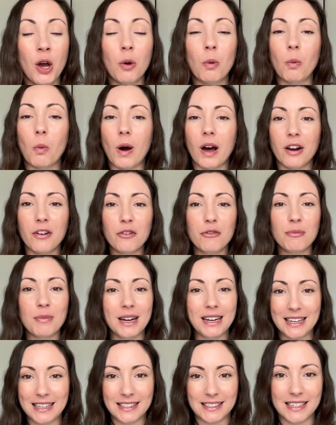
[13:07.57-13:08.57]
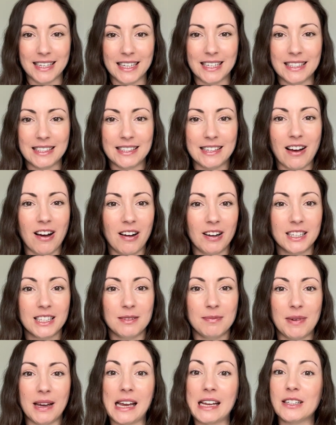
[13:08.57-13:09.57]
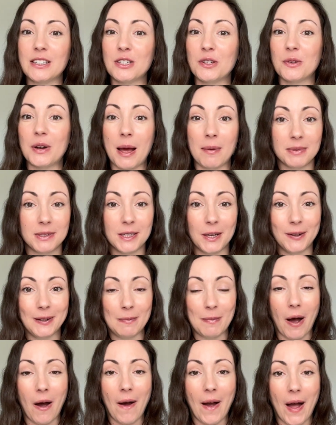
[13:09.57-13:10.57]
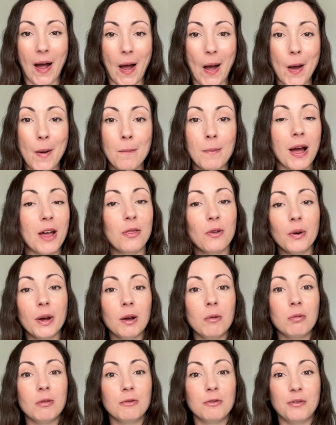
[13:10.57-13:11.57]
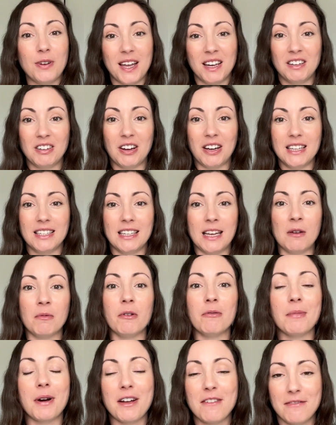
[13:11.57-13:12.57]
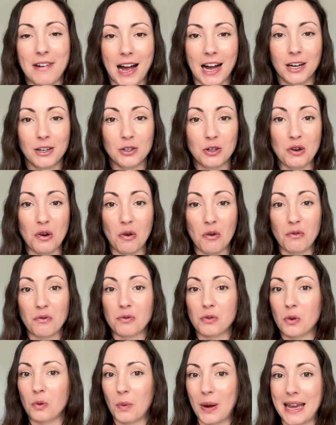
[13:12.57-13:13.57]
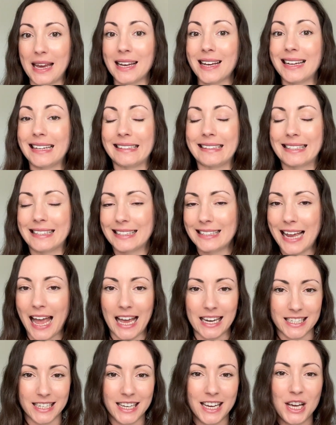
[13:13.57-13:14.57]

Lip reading: One of my listeners asked me to do an episode about her, but I thought it would fit in nicely with my fact of the week instead.